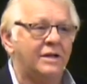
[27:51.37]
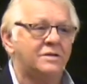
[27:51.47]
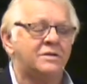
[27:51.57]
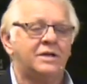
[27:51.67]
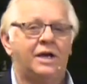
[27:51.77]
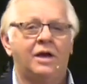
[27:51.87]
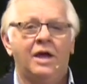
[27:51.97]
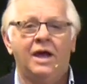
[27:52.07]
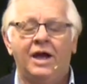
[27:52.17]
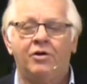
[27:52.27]
This is
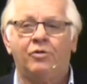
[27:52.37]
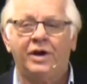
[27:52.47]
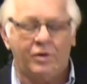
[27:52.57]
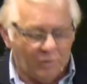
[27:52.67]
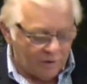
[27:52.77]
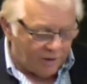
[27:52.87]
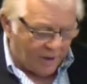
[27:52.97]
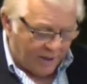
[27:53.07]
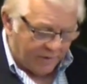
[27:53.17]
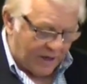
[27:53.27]
a Greek
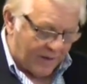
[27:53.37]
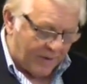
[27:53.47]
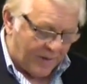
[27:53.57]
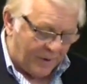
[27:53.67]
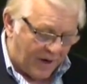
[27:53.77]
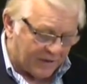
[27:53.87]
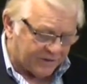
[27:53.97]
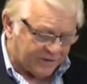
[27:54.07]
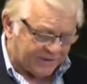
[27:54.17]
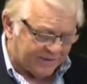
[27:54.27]
word,
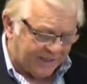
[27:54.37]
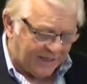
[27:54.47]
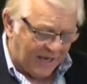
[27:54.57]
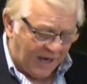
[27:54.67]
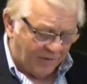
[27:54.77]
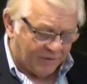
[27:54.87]
apostasy,